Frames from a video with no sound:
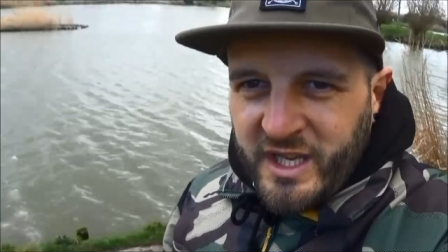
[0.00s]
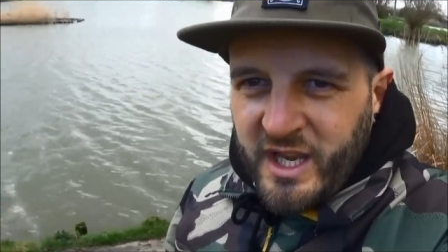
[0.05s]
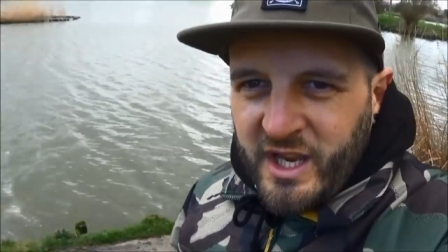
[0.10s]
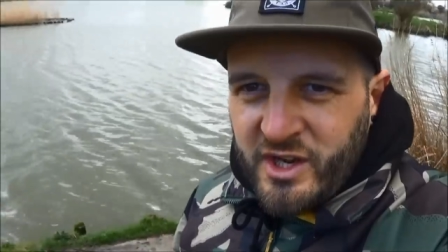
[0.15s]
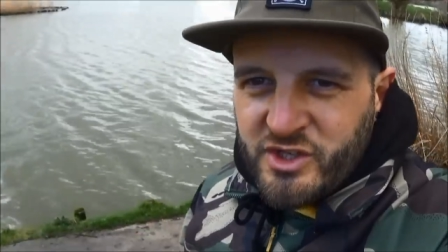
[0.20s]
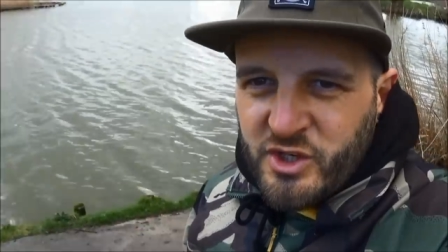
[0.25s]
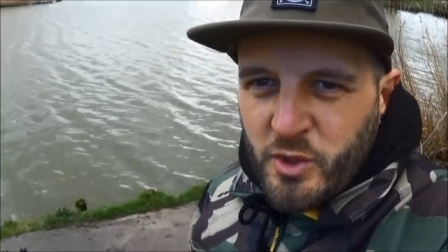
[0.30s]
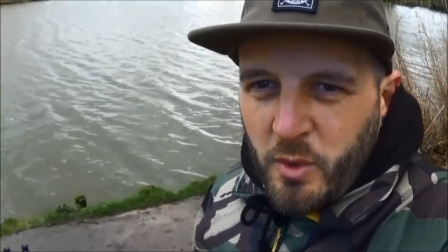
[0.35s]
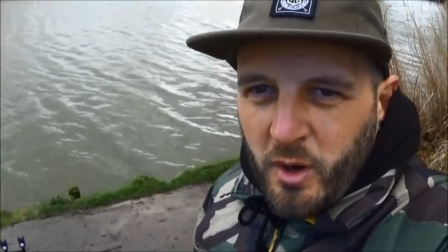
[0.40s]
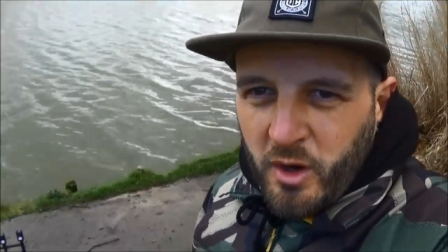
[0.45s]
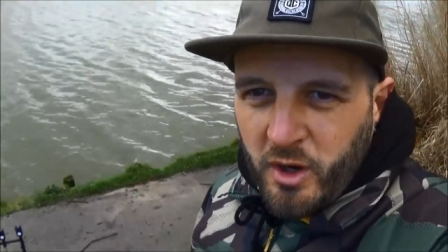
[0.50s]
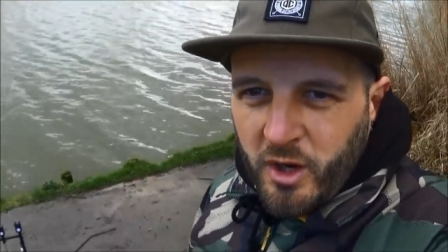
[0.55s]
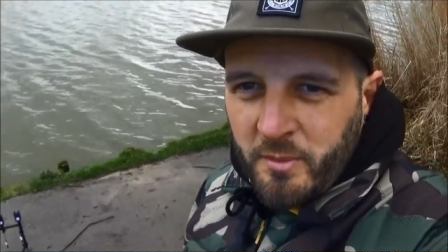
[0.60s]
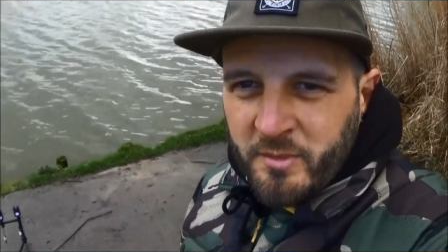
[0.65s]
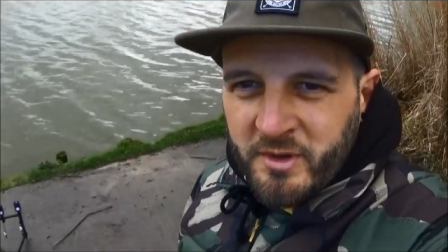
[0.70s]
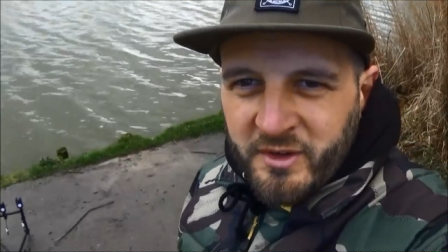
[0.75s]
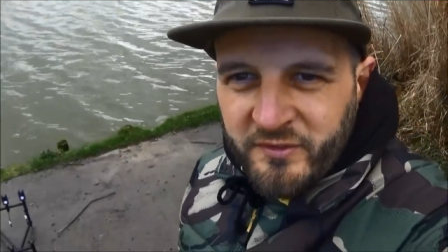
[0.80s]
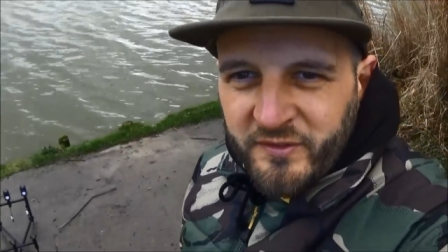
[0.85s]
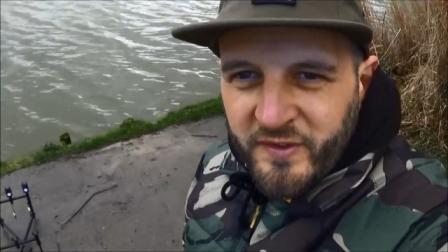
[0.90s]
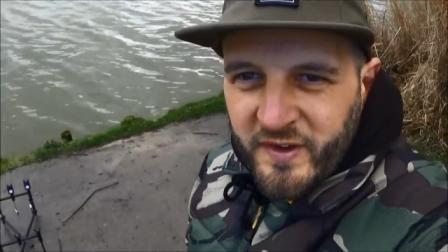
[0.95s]
case you are
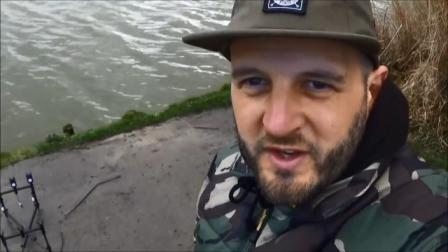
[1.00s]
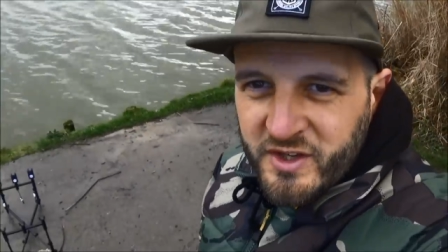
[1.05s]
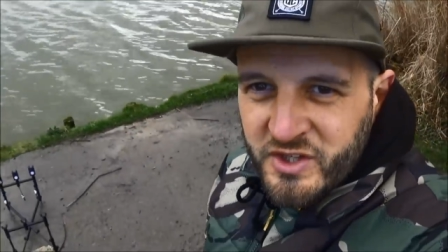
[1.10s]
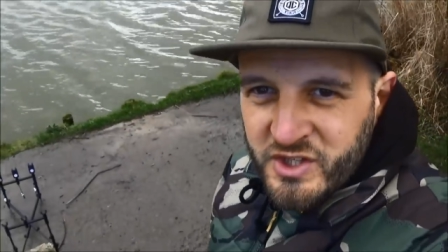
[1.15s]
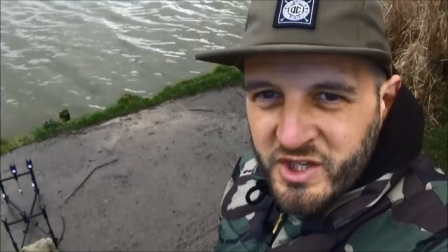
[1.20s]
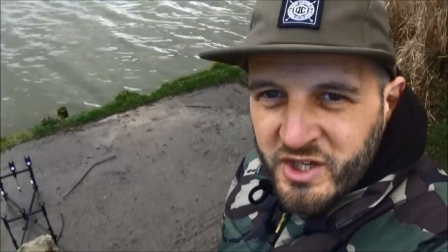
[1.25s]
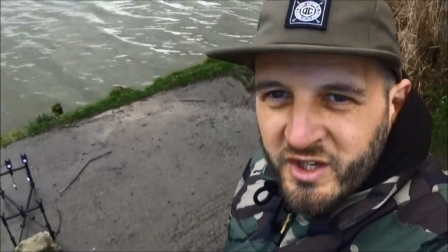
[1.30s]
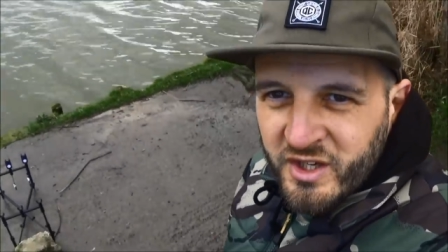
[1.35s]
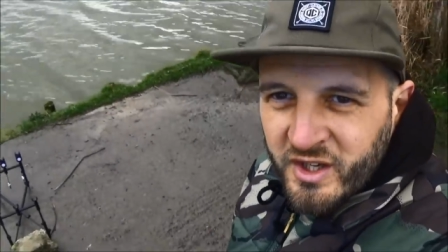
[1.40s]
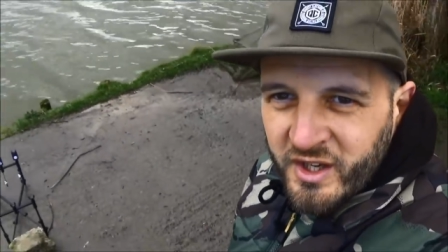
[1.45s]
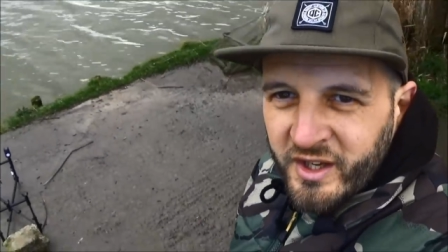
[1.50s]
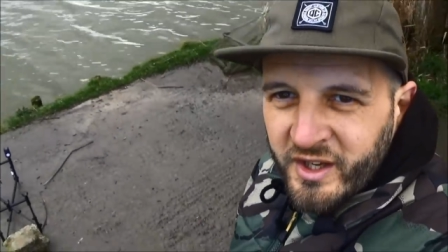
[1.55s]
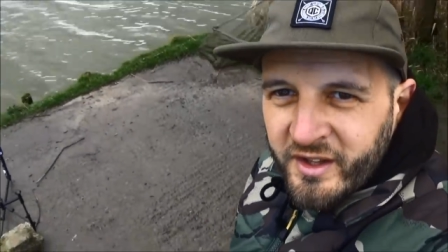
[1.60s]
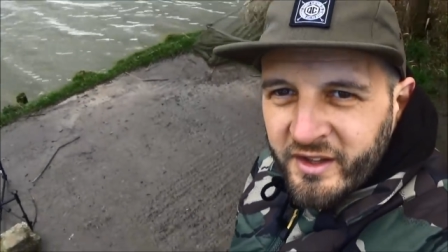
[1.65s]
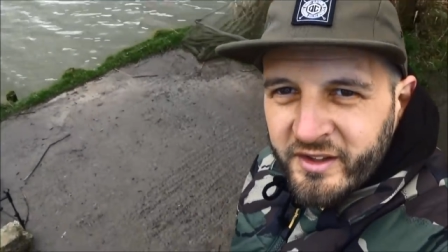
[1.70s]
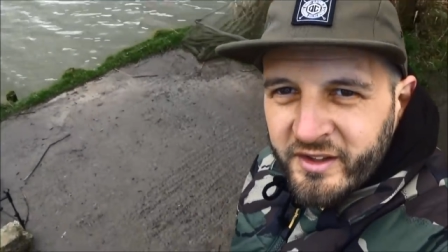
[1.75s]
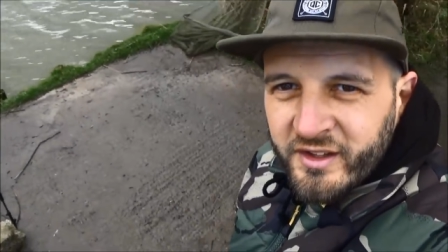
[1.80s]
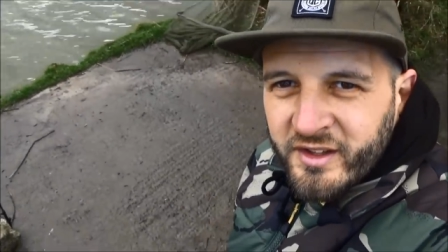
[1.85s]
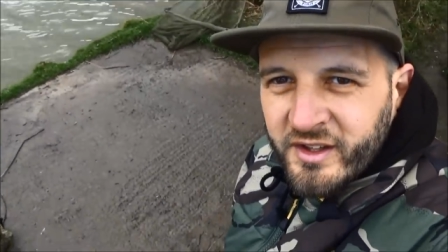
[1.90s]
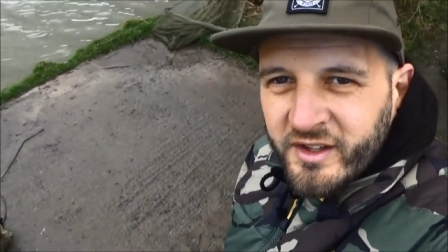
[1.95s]
coming to fish,
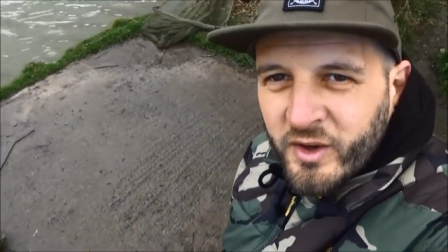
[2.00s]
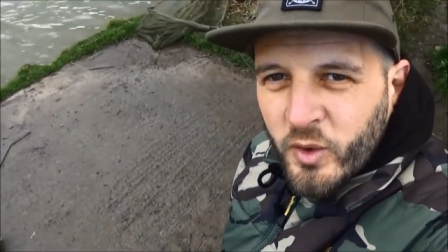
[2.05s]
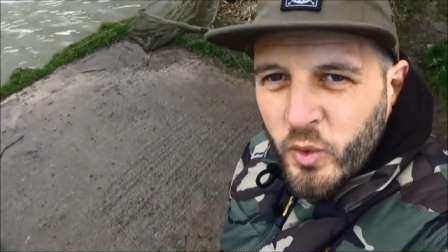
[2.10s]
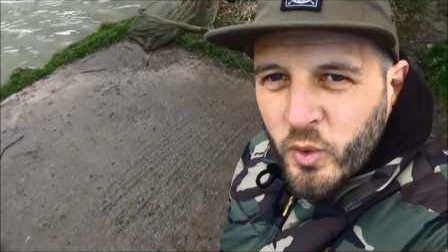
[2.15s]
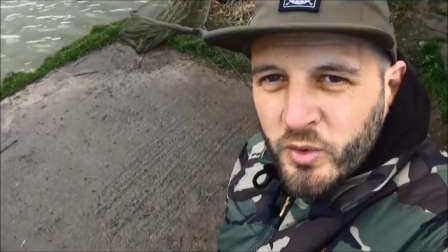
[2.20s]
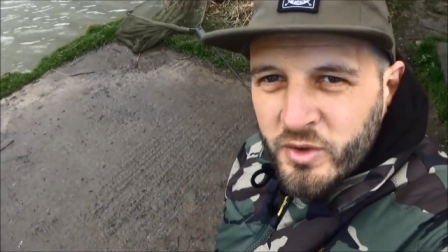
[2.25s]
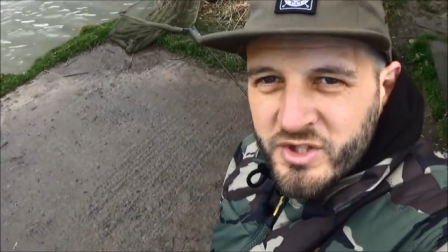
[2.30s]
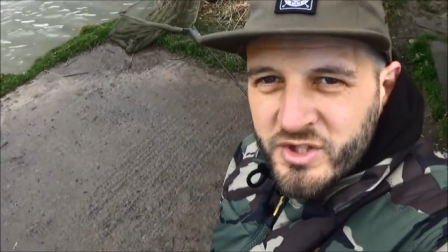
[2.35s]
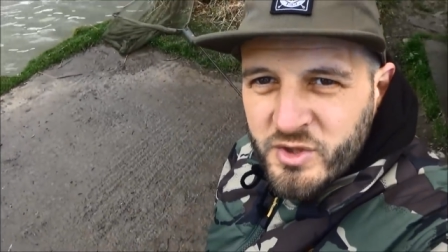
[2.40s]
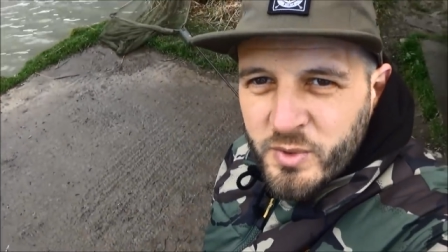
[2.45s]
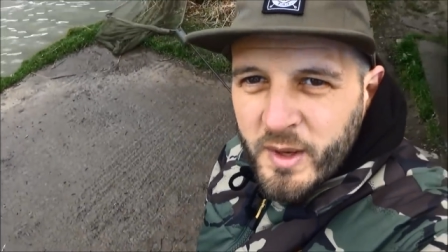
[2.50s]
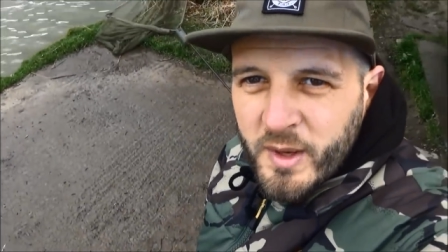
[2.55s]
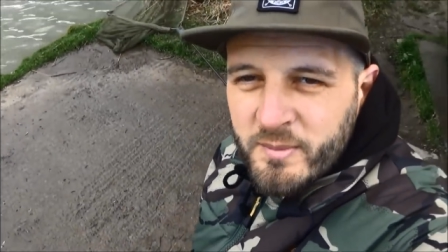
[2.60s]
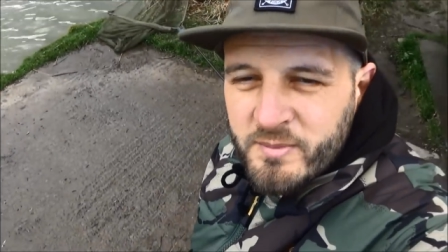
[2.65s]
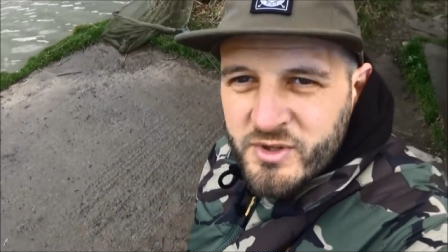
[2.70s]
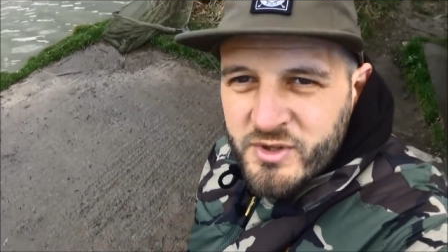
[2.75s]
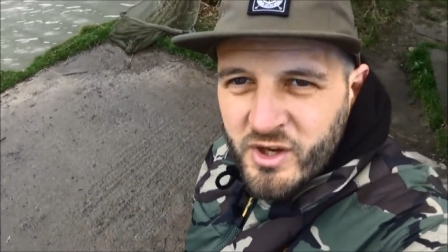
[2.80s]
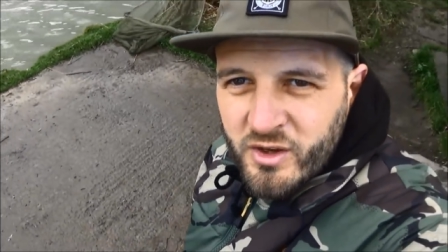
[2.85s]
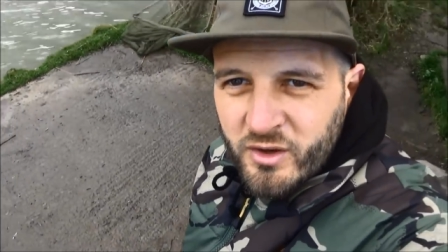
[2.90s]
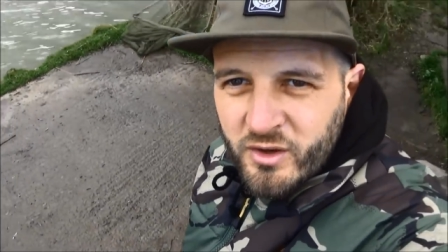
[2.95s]
all the
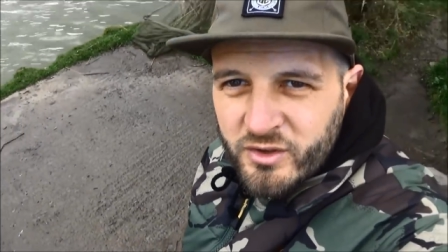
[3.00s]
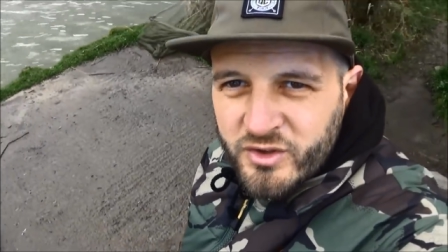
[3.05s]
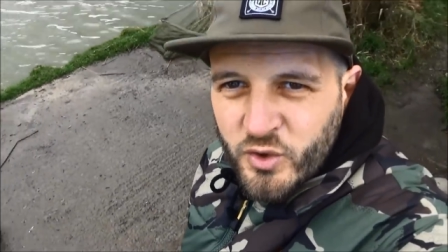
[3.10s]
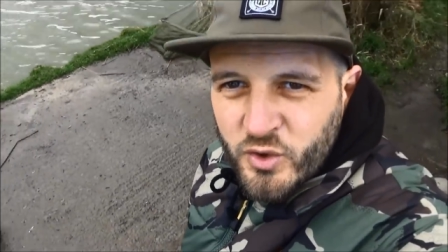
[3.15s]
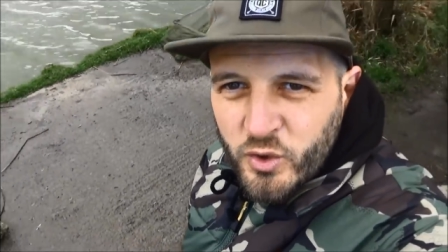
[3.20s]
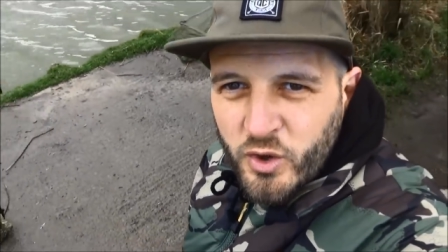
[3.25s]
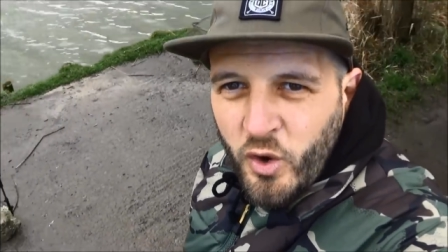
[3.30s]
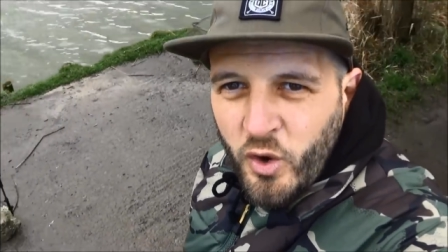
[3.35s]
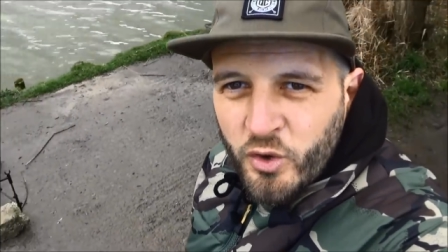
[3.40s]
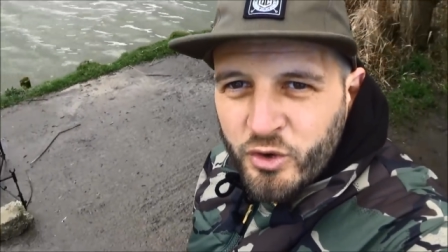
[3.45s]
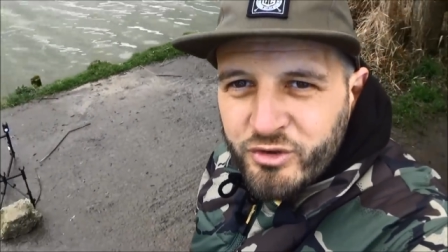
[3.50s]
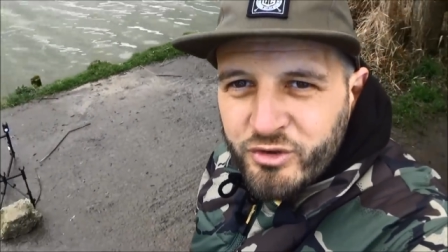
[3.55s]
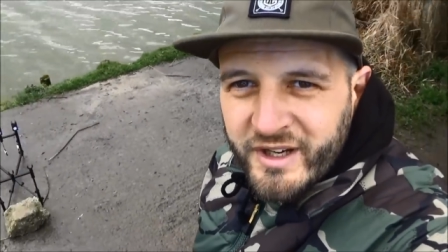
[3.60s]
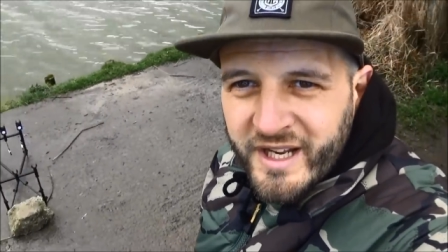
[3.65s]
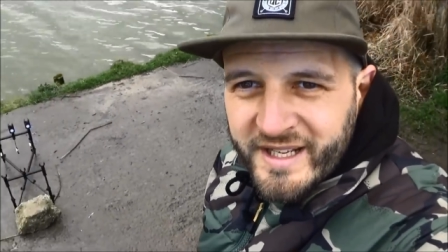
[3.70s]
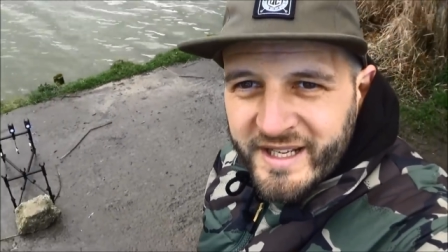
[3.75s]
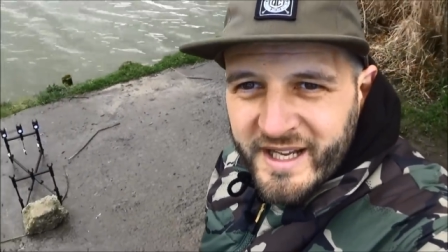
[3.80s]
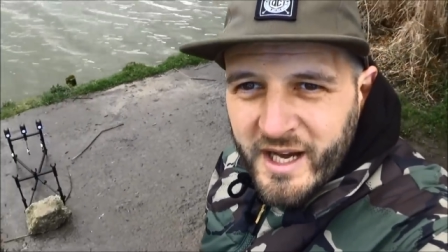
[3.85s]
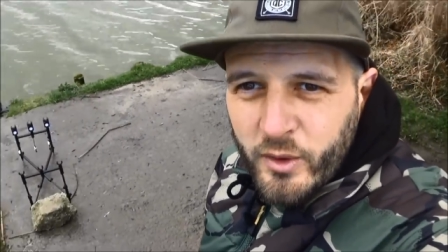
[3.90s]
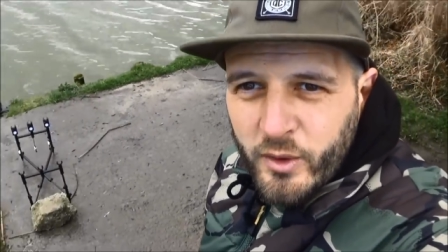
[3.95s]
swims are sort of
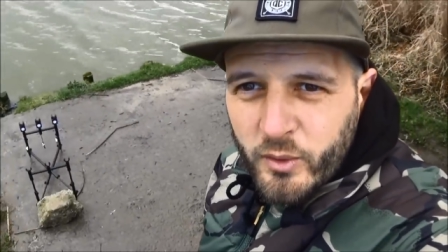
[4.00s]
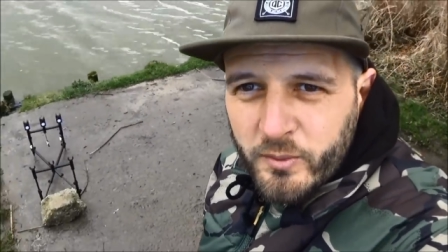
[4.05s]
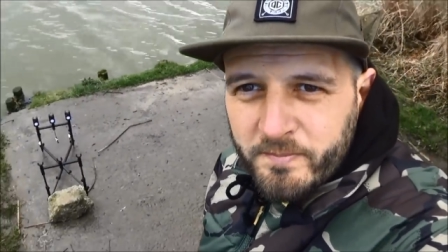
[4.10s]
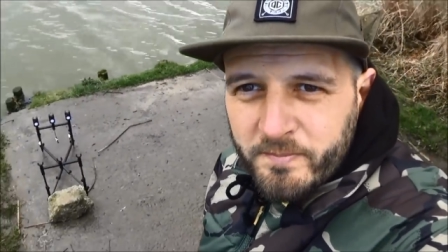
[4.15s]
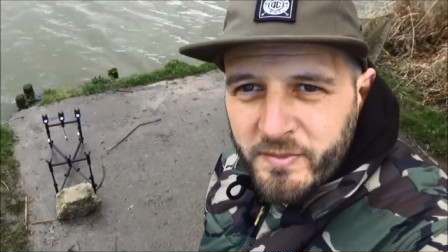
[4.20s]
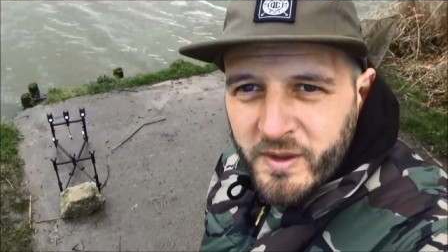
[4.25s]
concreted out.